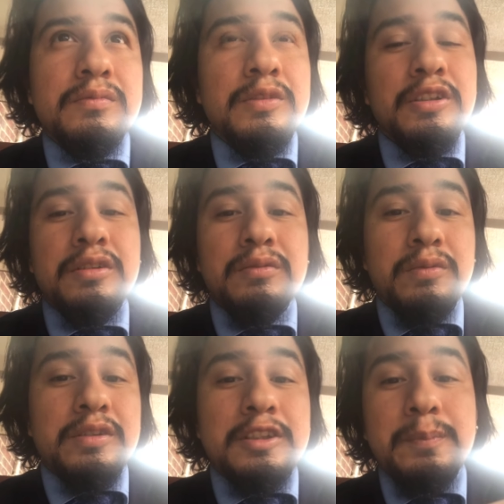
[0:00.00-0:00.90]
your
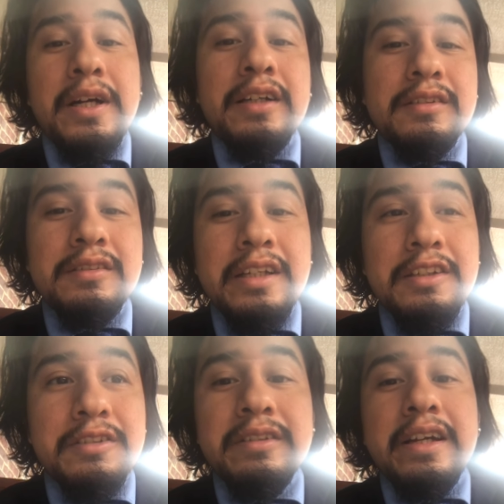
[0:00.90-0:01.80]
what spot
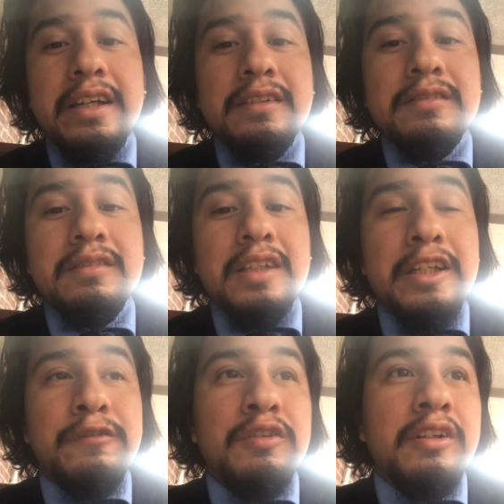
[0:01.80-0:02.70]
that you're at
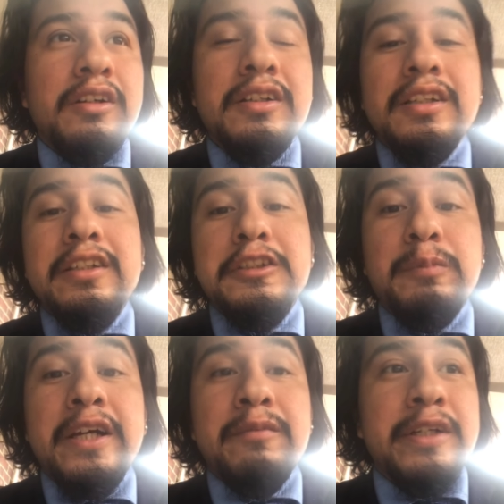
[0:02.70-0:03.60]
and if you are gonna
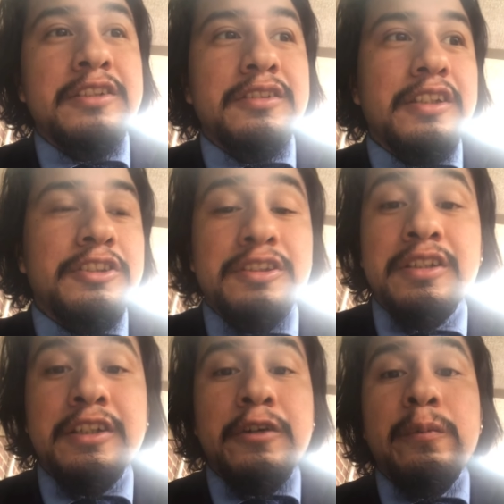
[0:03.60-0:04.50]
expand make sure that you're
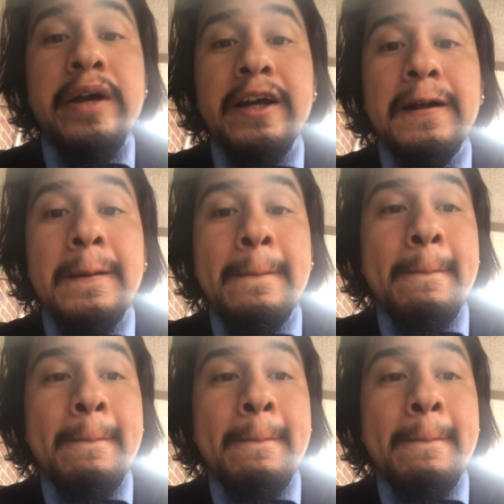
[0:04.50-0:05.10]
gonna go back